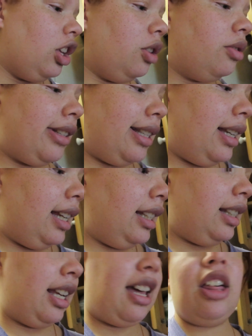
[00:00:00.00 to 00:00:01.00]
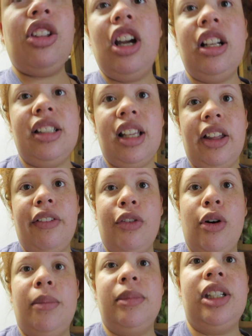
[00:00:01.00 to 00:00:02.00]
you just knead it together until it
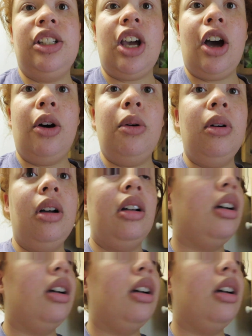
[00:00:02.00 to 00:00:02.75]
forms dough.